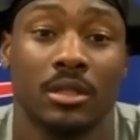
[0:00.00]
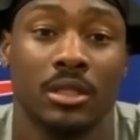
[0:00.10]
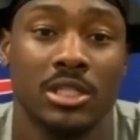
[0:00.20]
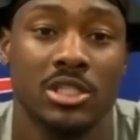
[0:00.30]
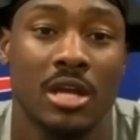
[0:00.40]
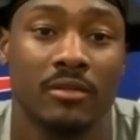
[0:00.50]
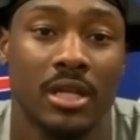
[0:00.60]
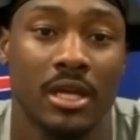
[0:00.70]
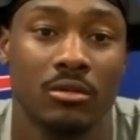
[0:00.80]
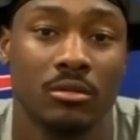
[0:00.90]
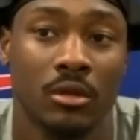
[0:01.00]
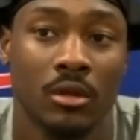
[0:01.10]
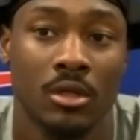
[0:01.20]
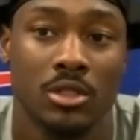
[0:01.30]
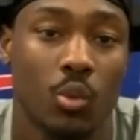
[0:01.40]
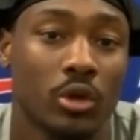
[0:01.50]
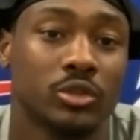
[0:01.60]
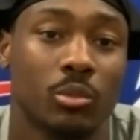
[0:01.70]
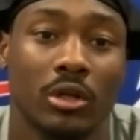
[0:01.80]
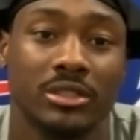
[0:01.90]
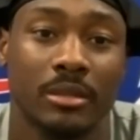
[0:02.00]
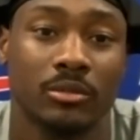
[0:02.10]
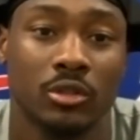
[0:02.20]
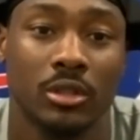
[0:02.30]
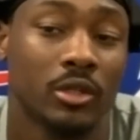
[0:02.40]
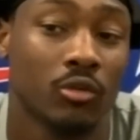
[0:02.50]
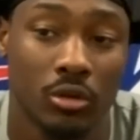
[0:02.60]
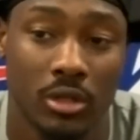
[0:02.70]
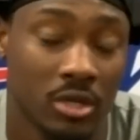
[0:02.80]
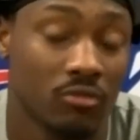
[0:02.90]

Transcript: And each and every day, you it's one small step to the in the in the